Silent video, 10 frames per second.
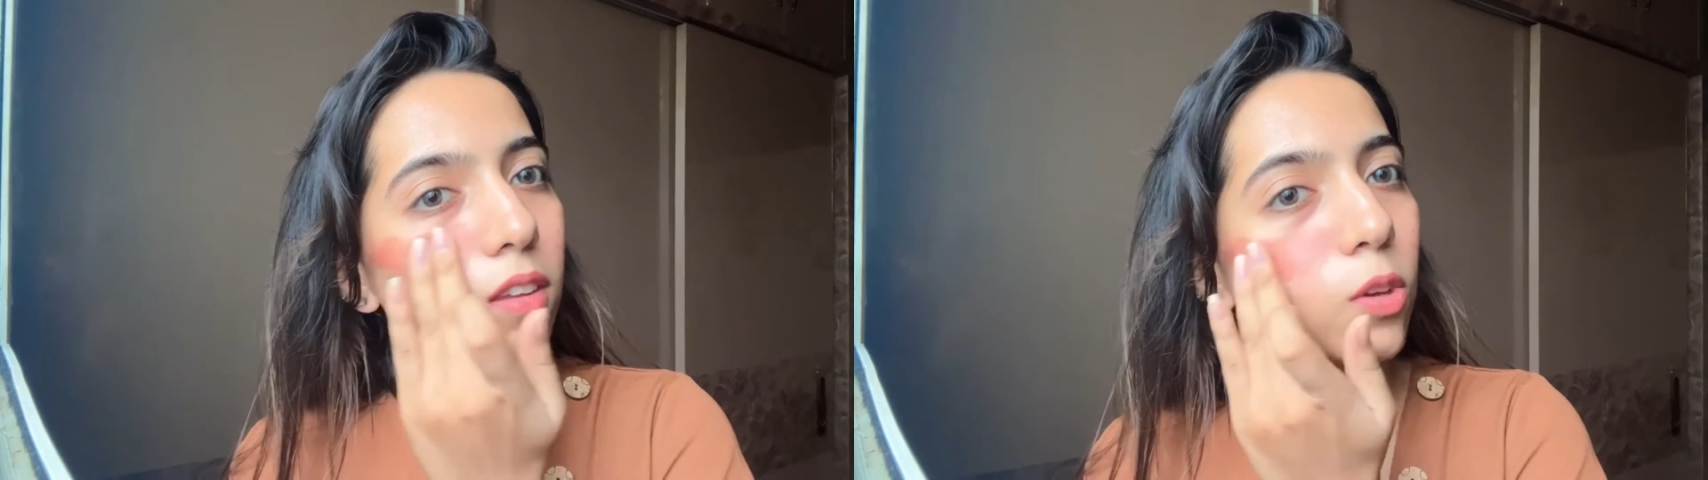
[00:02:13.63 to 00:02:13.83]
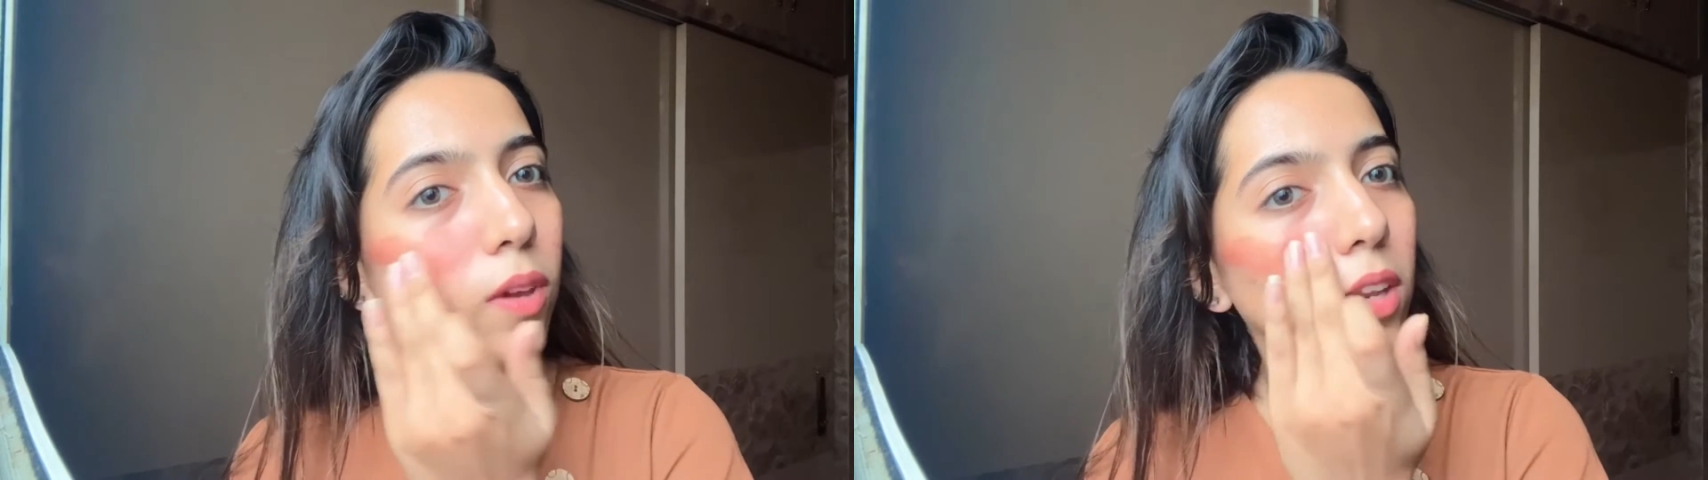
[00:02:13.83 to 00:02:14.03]

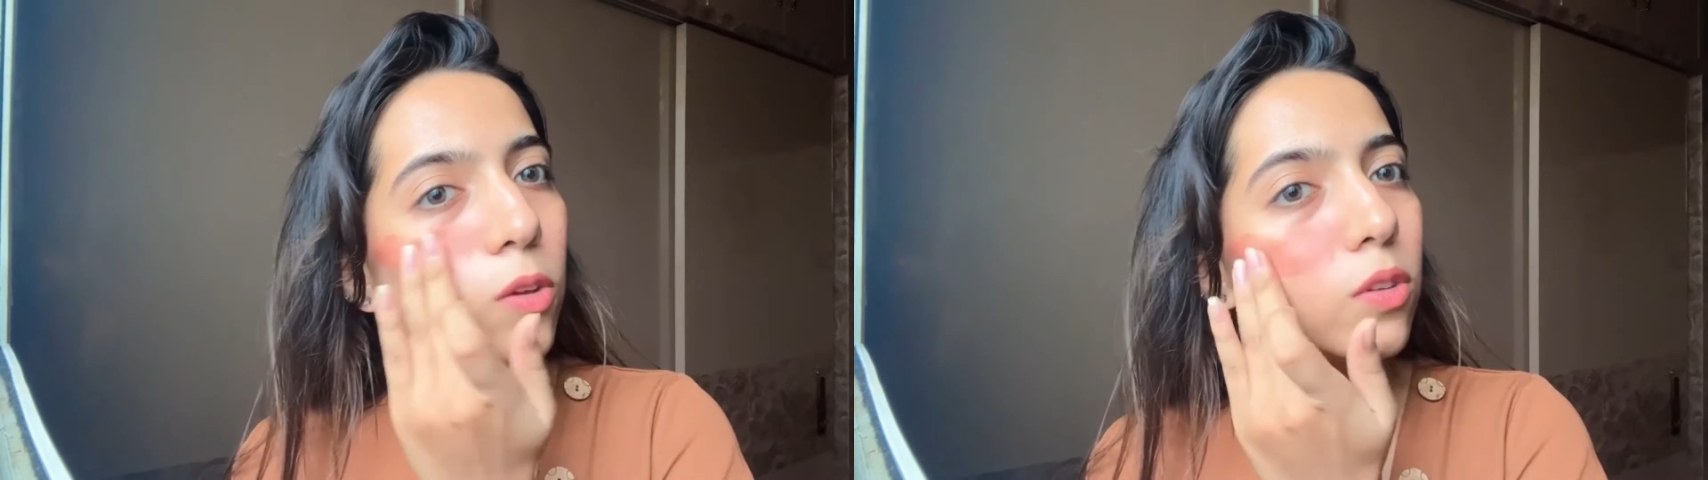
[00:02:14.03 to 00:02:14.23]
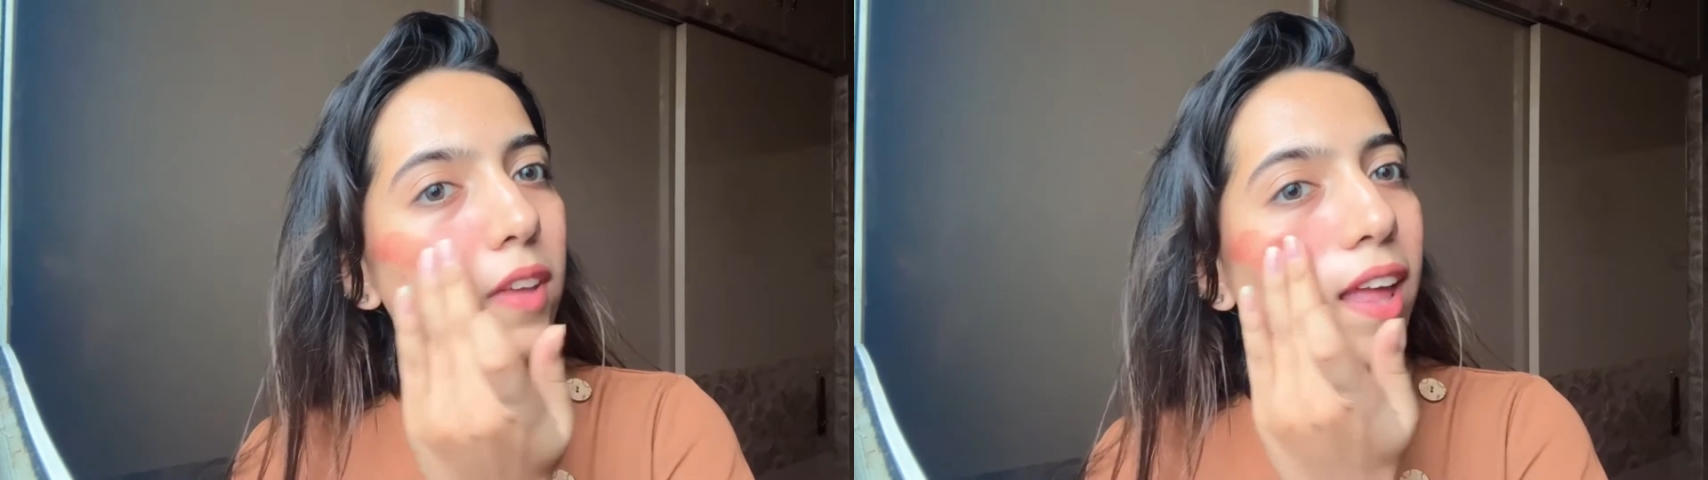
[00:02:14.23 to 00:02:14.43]
You can
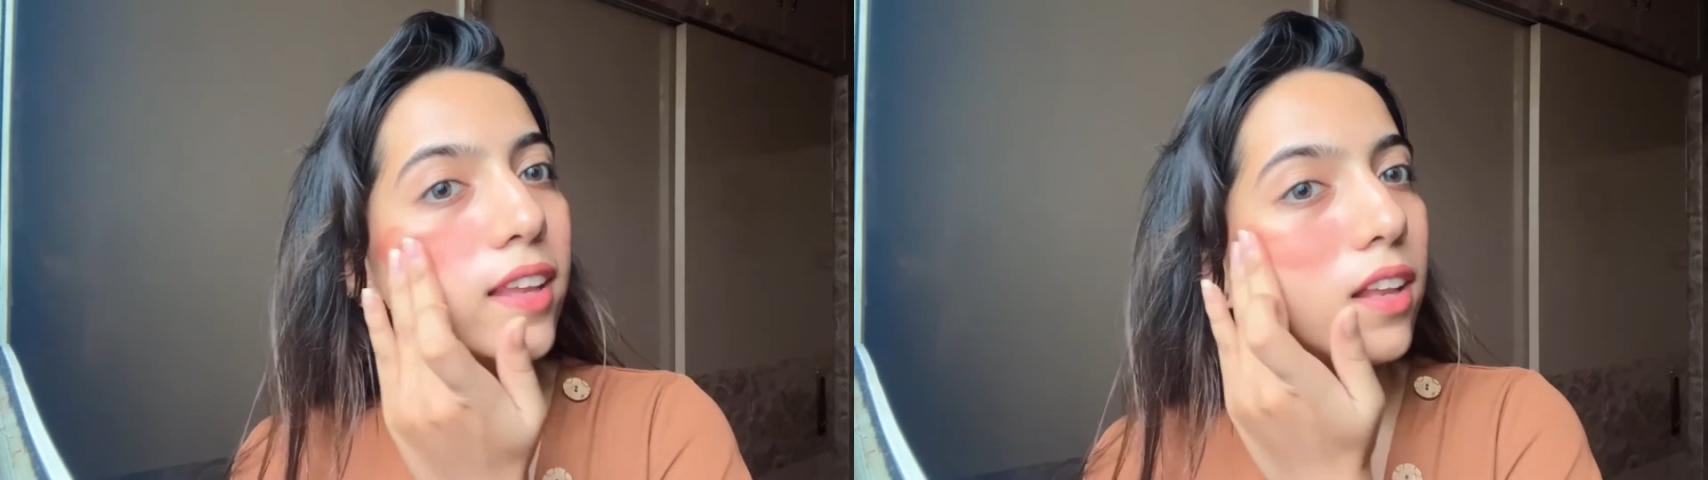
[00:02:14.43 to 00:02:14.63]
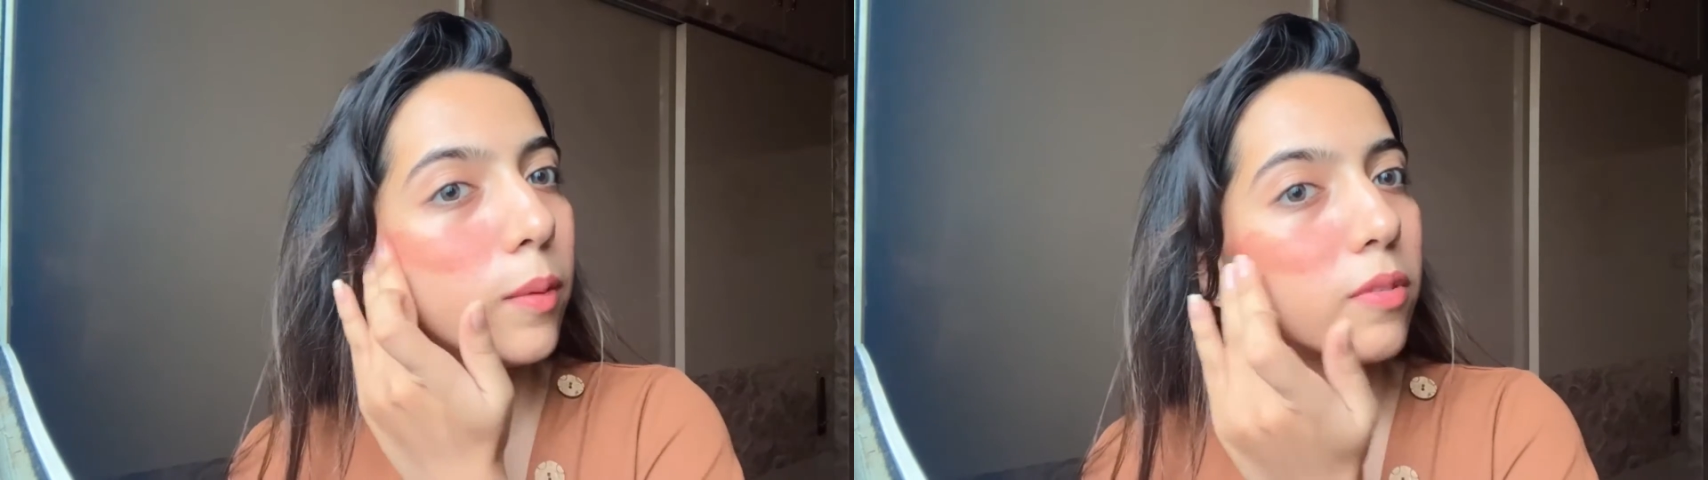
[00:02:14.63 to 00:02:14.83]
use
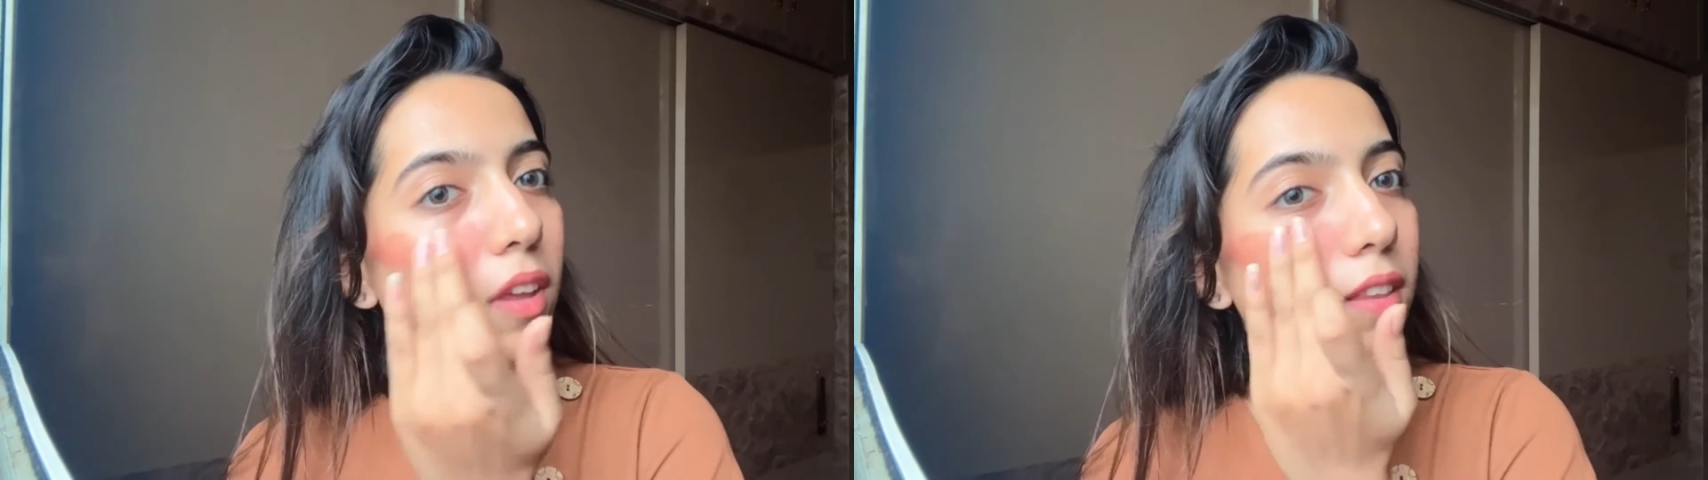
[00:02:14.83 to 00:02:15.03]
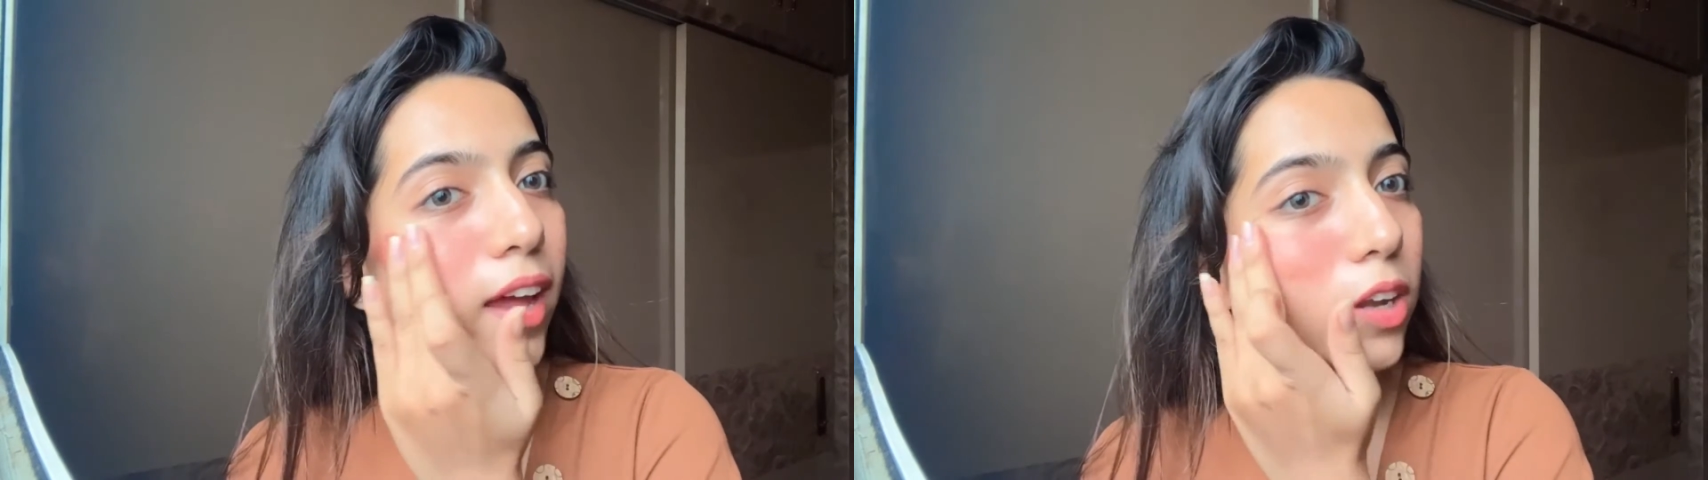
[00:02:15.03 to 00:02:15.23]
any
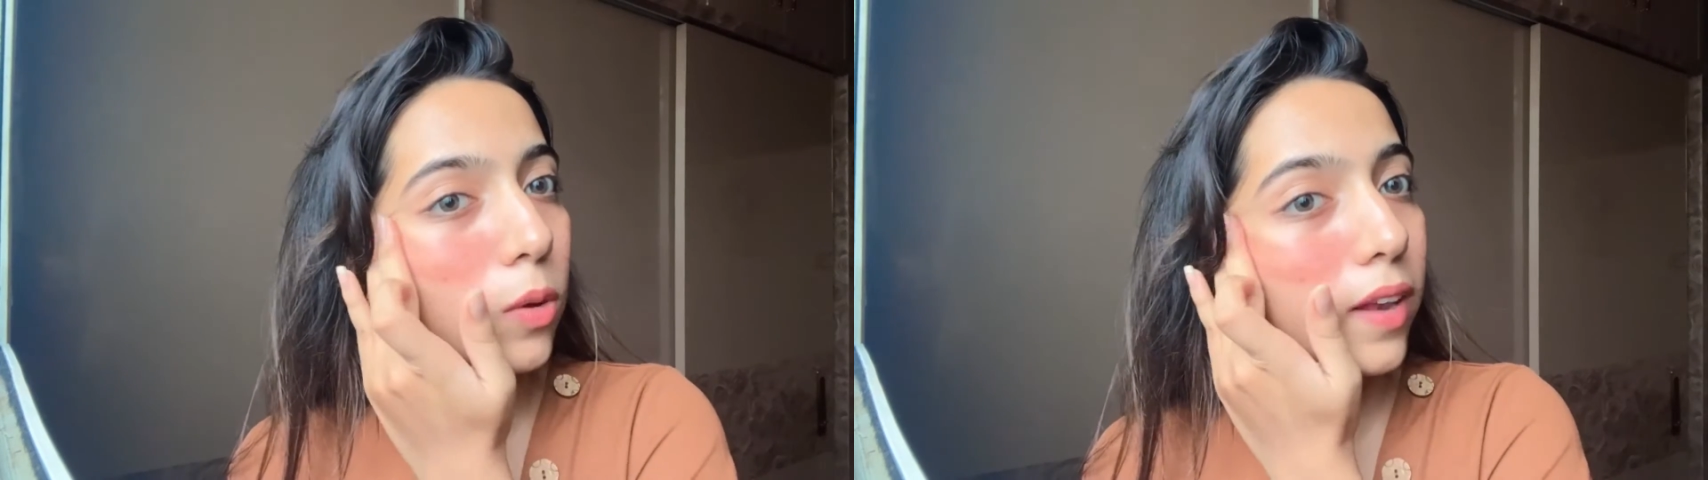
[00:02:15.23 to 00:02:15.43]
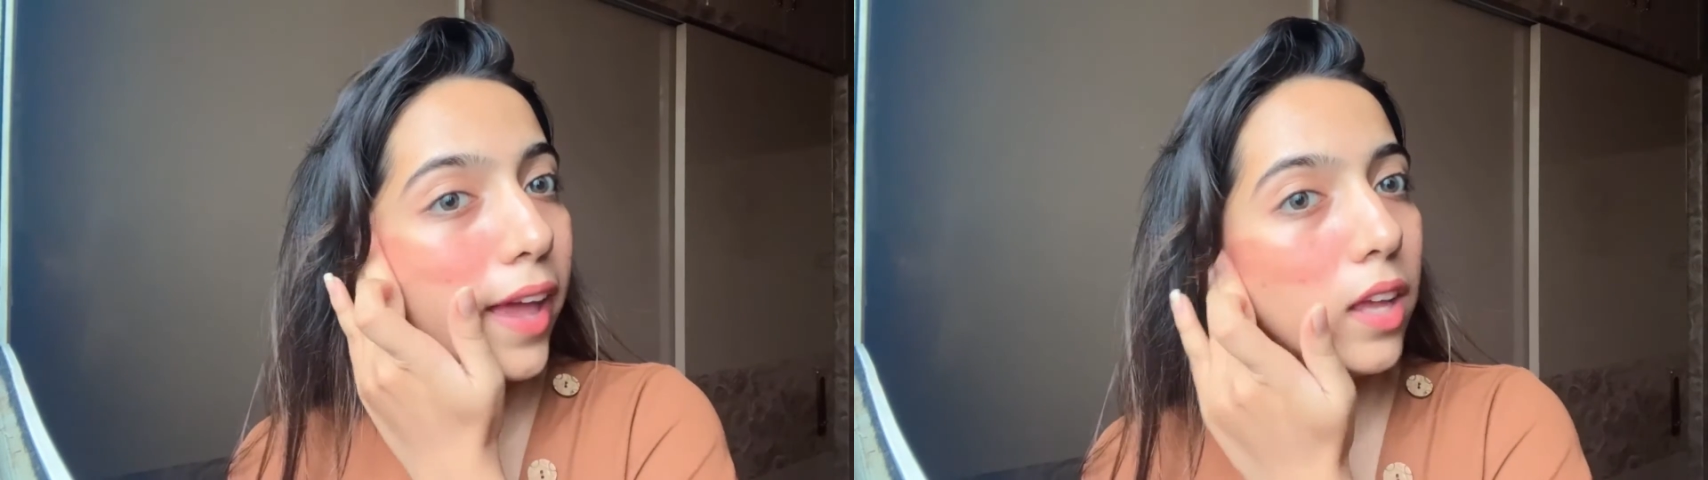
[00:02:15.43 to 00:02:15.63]
lipstick that
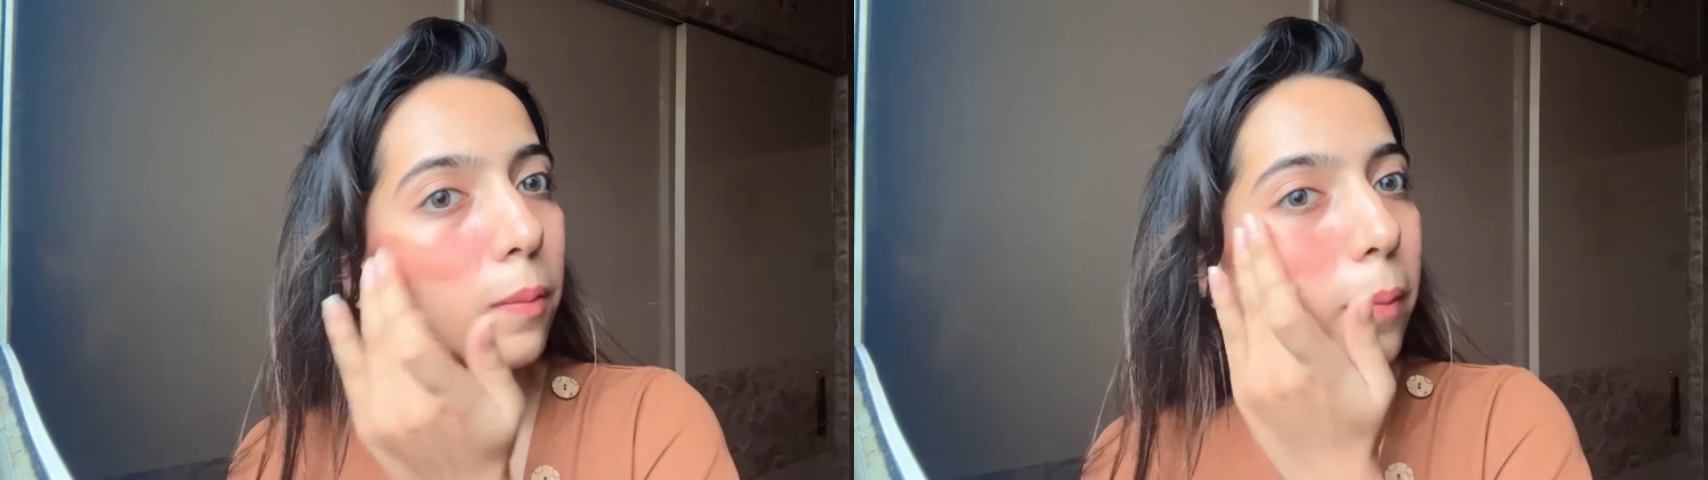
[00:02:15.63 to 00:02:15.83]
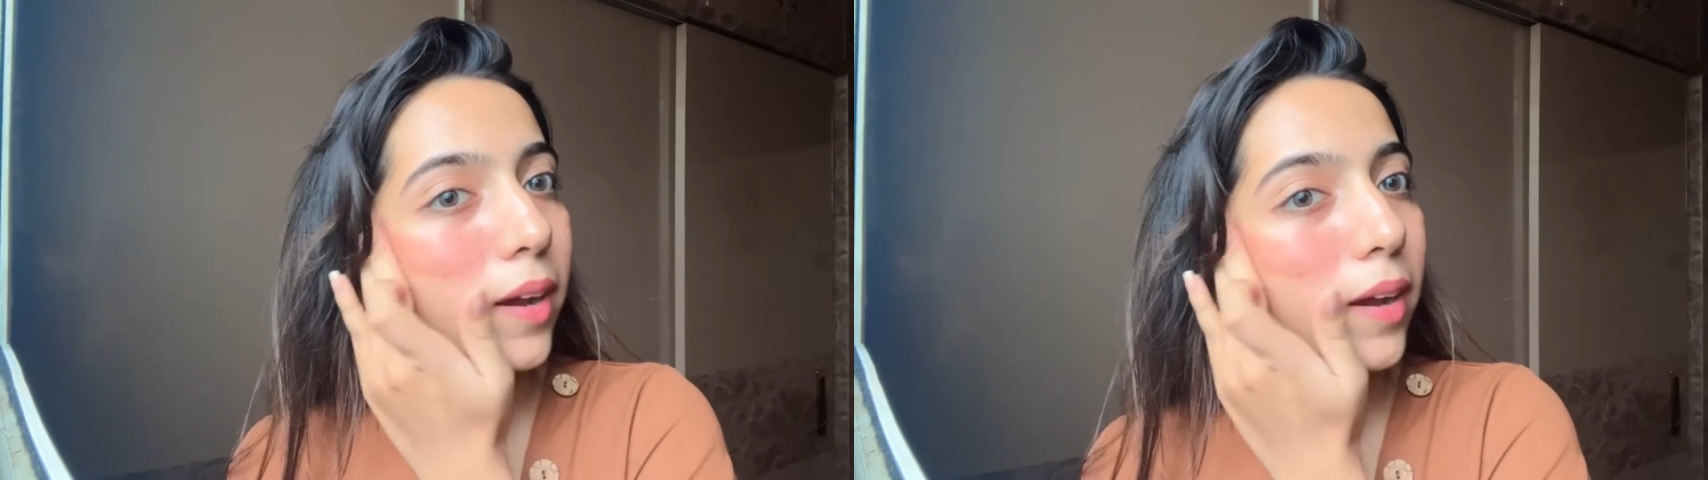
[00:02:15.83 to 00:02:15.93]
you like,